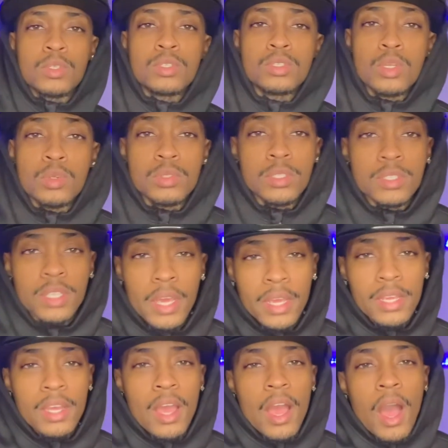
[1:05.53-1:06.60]
today,
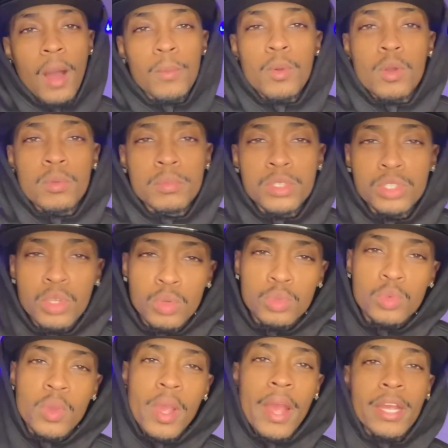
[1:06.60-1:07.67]
I'm going to be showing you
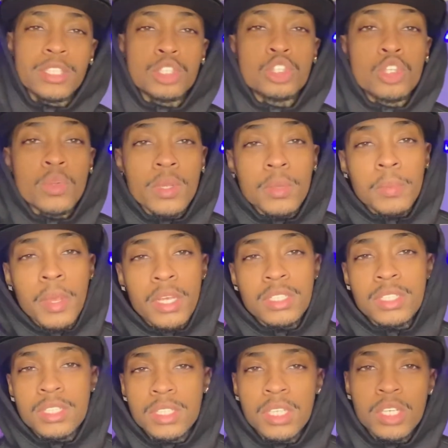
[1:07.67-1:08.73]
guys three pairs of
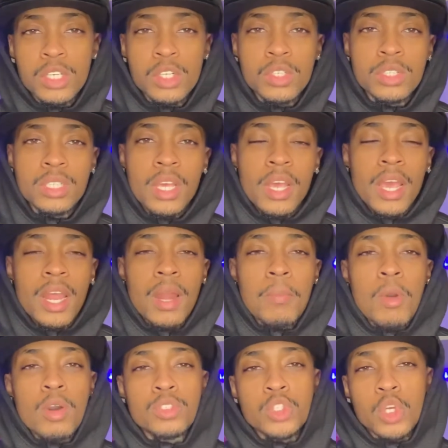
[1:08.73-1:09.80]
sneakers, and I'm
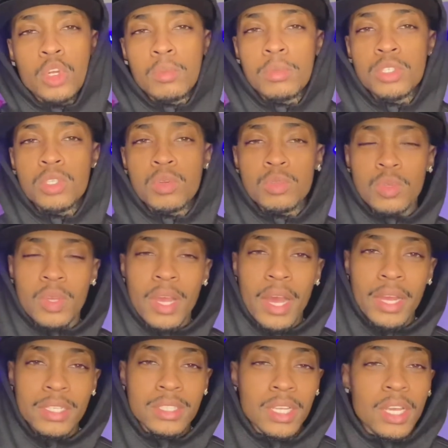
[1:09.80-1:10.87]
also going to be showing you guys
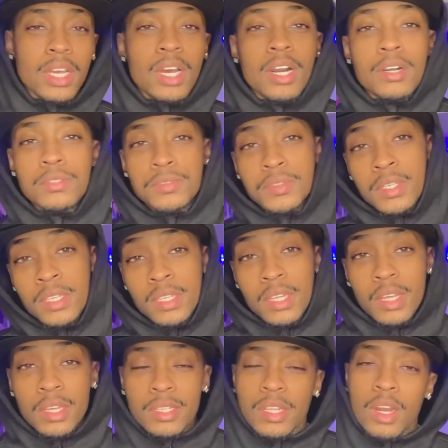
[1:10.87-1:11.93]
a fit
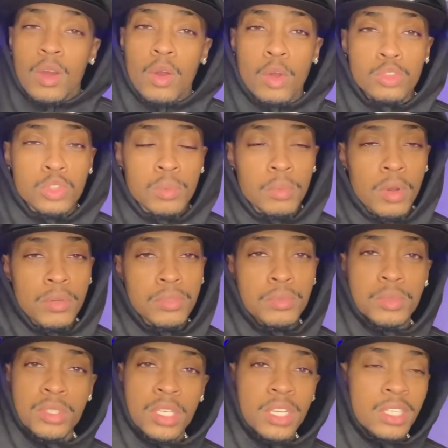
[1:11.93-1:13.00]
that I also bought from
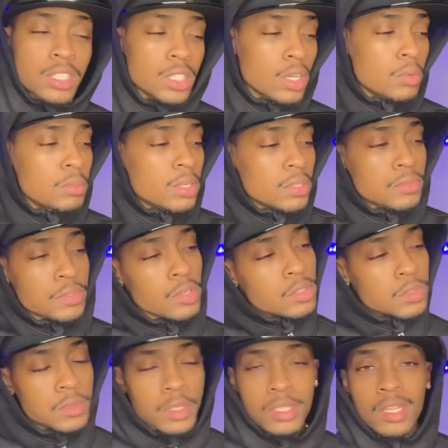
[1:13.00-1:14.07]
Shein. This is going to be the first
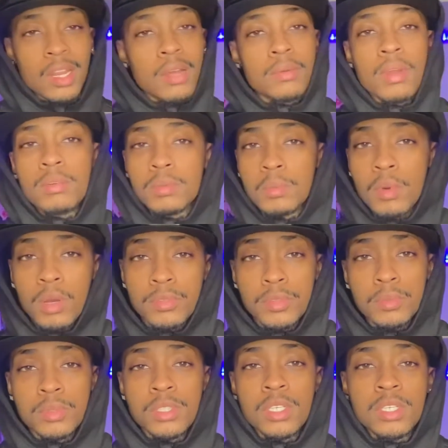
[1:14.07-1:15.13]
fit that I've ever bought from
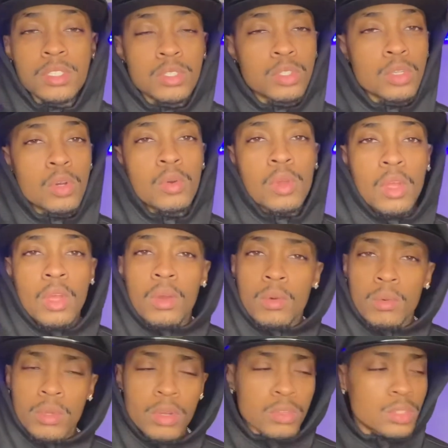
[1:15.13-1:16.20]
Shein, so we're
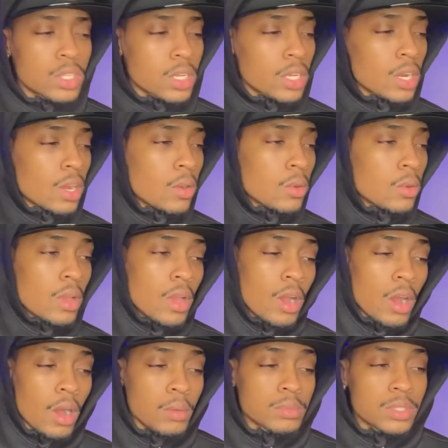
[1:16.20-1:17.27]
going to check it out.
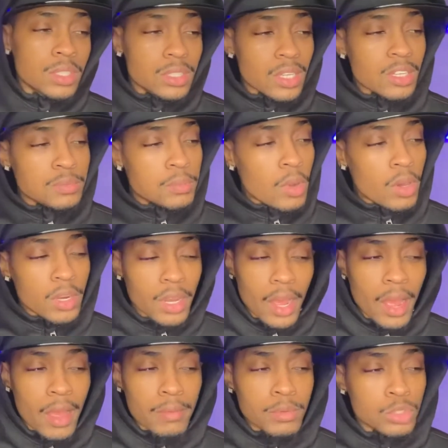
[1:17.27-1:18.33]
Since I bought it, I
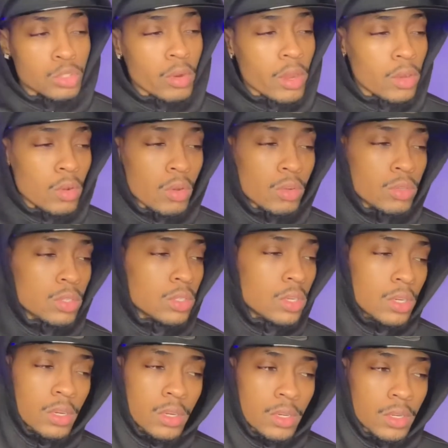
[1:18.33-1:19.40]
haven't tried on
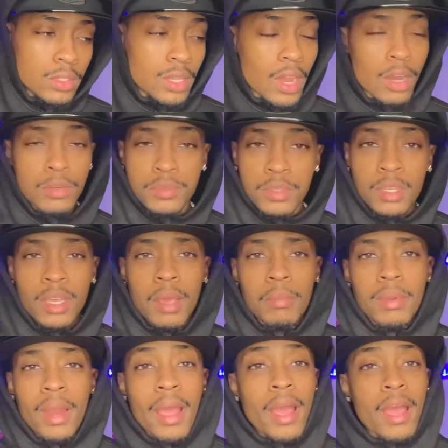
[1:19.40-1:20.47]
the outfit yet, but I
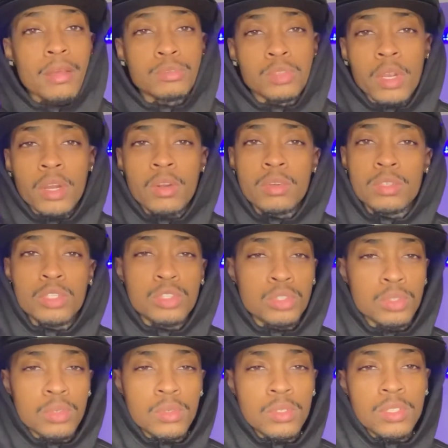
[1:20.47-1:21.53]
have tried on the
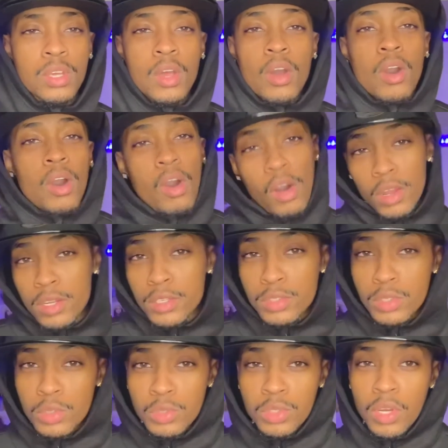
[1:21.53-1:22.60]
shoes. All of the
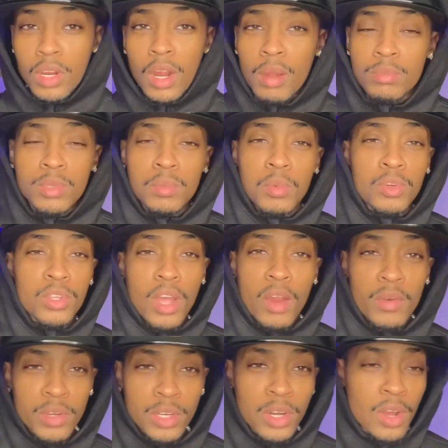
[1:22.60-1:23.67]
shoes are comfortable. Y'all already
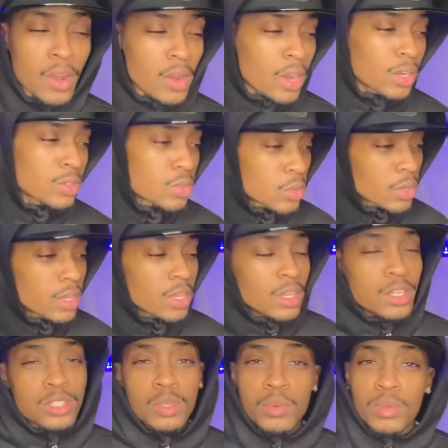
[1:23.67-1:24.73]
know how I do it, so
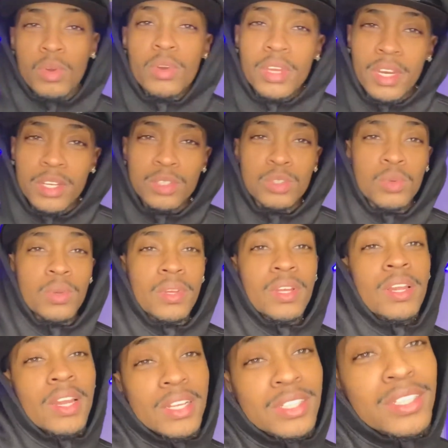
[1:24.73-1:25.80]
we're going to get into it.
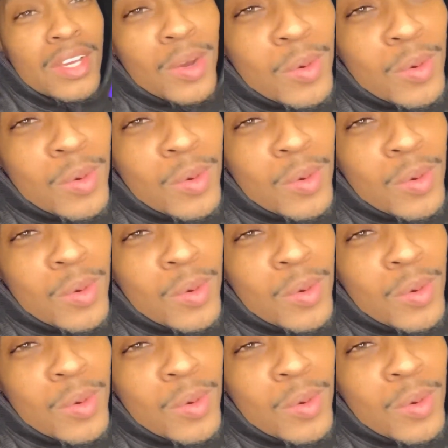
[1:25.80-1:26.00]
Let's go.